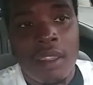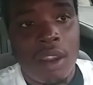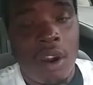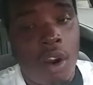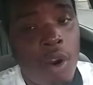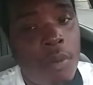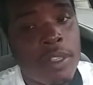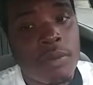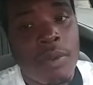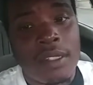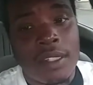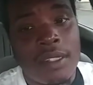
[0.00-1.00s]
I always
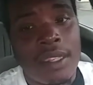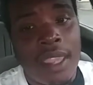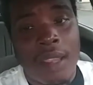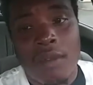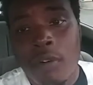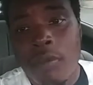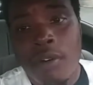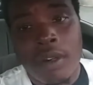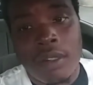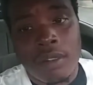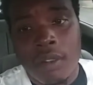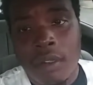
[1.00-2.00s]
watch a DAC report.
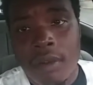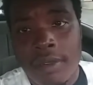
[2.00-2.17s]
You know what I'm